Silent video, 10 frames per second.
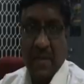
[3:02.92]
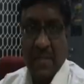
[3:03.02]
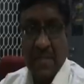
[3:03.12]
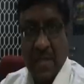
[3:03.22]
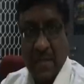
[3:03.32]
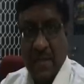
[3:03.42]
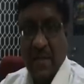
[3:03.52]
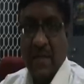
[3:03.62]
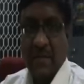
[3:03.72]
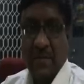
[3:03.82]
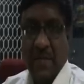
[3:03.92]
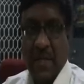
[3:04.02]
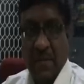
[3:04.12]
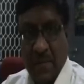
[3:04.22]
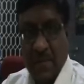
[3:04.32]
designed with the
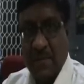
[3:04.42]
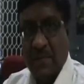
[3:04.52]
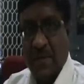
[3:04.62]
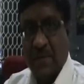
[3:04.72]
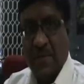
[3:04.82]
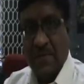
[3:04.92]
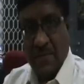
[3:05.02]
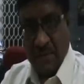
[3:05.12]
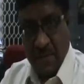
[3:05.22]
help of Professor